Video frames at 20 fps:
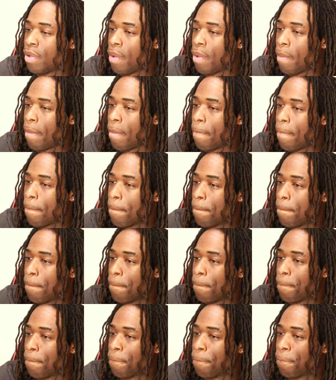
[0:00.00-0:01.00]
and failure
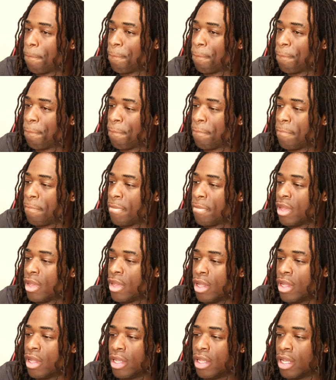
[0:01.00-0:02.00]
to maintain.
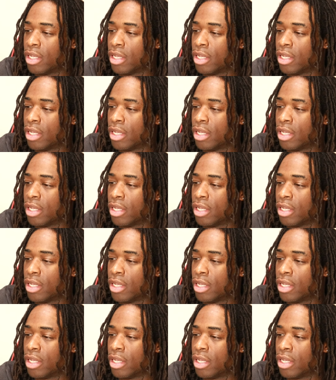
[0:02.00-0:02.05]
Yeah,